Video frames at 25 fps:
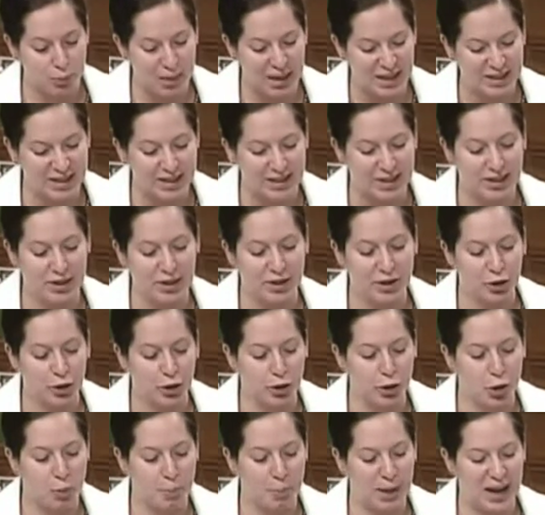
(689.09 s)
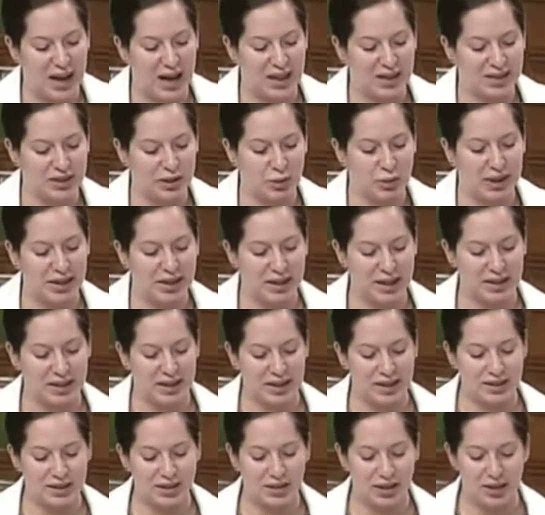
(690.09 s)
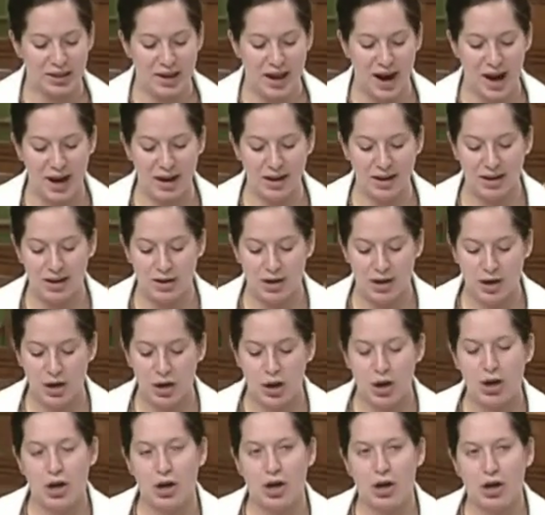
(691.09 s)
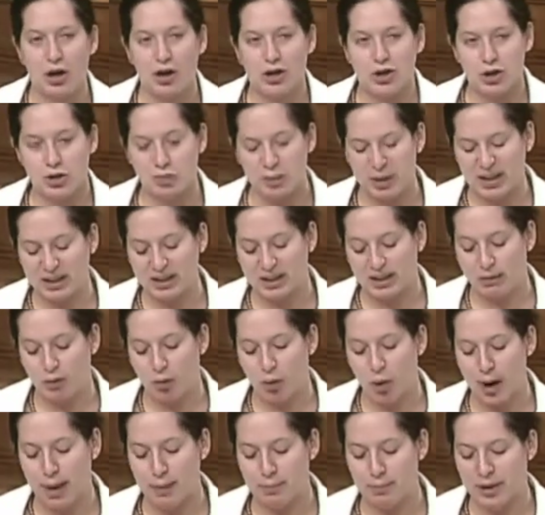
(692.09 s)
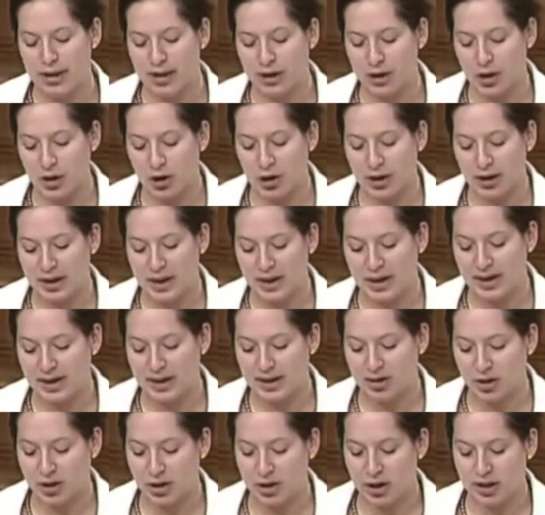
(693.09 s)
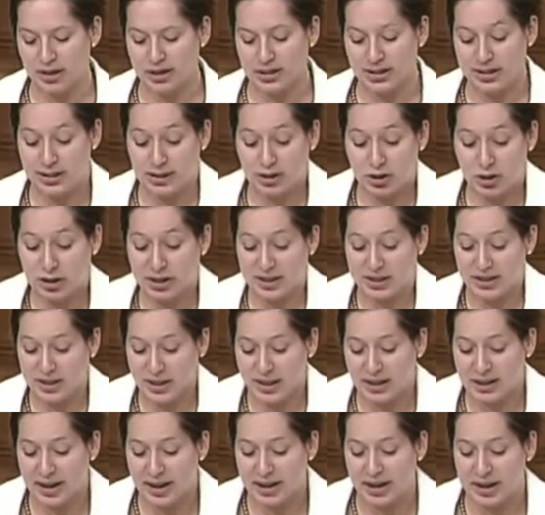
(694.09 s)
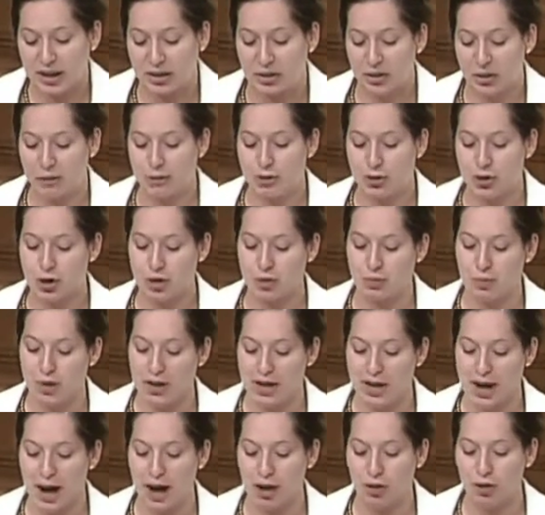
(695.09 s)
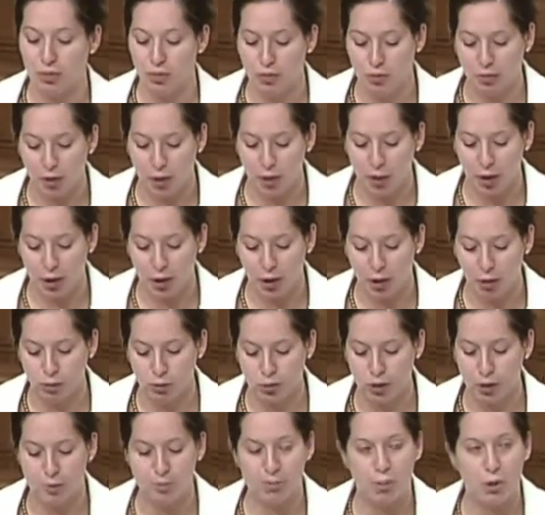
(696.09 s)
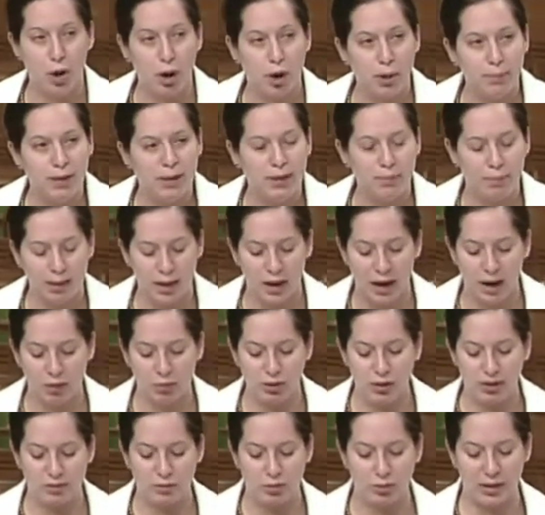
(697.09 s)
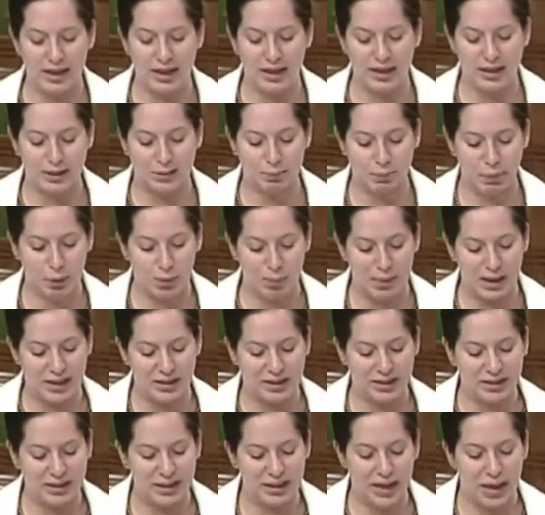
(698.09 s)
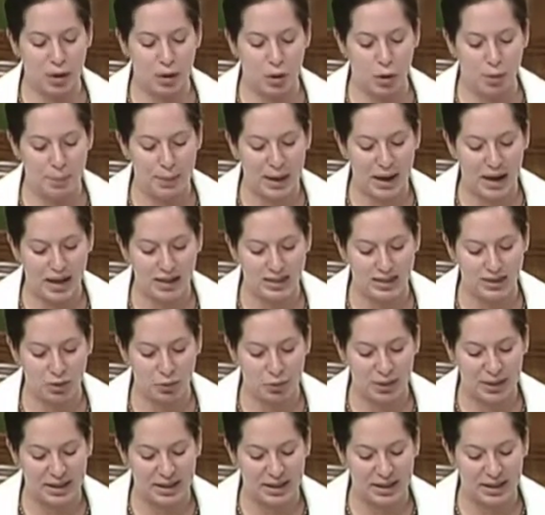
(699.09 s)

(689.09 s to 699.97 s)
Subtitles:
Now, if we're talking about diplomacy and international cooperation, I think we must have to remember that if Canada wants to play a frontline role once again